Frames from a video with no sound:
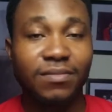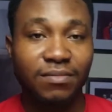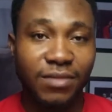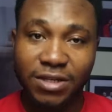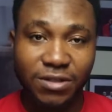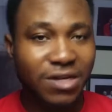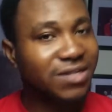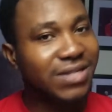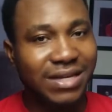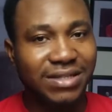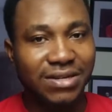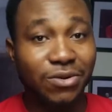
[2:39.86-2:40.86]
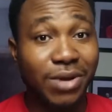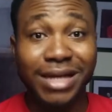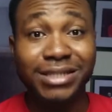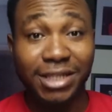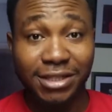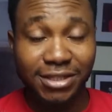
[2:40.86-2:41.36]
is just static, you
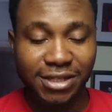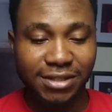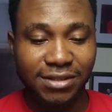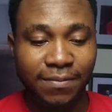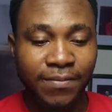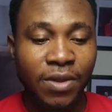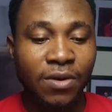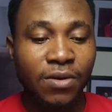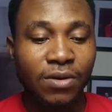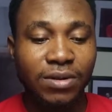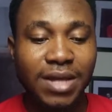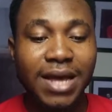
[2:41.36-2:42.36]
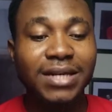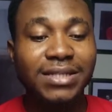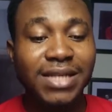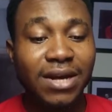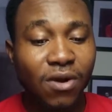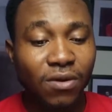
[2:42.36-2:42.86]
can't change it. Then the
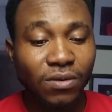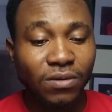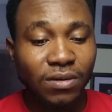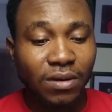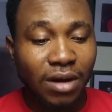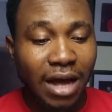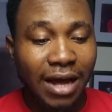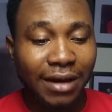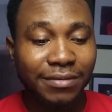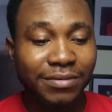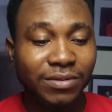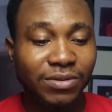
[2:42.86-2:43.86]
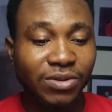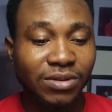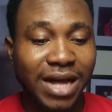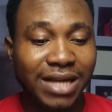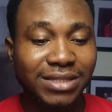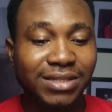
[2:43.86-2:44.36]
second
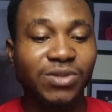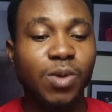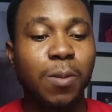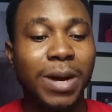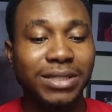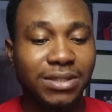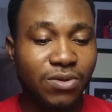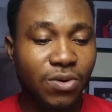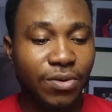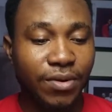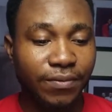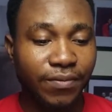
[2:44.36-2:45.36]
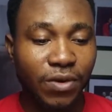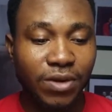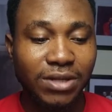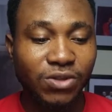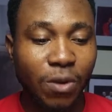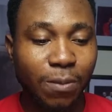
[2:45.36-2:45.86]
that's subcategory.
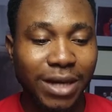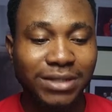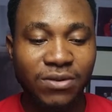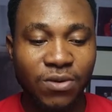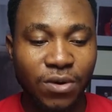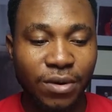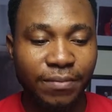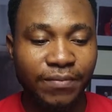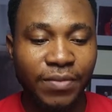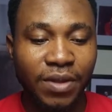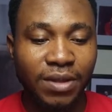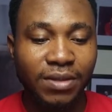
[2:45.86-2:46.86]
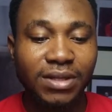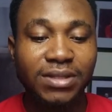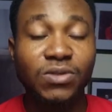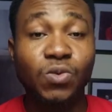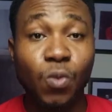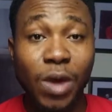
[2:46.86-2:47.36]
Okay, subcategory, this
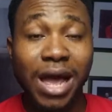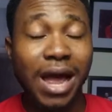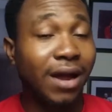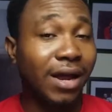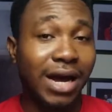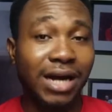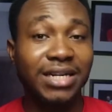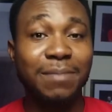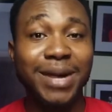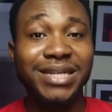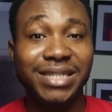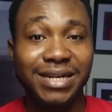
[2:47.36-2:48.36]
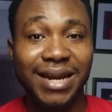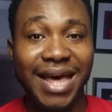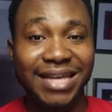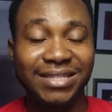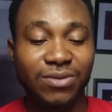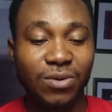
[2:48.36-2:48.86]
is where the magic
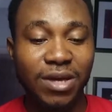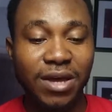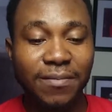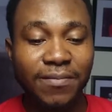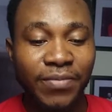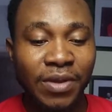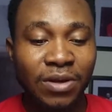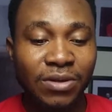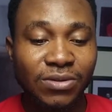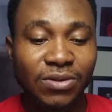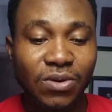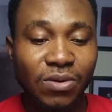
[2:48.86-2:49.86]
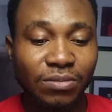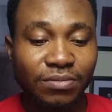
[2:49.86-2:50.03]
lies. Okay, so